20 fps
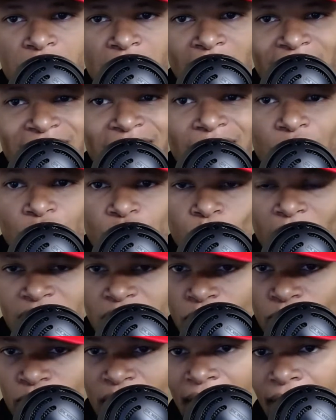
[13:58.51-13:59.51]
And I think there's
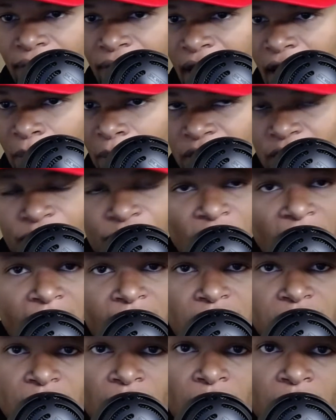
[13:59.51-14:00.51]
ways around that, but the
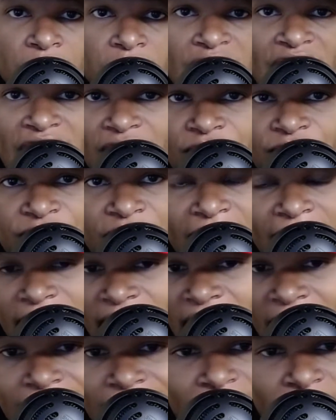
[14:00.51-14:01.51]
fight is on. You got to fight,
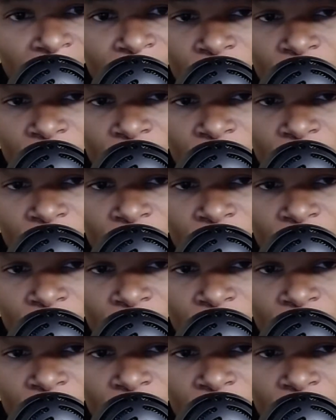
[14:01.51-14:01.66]
Canada.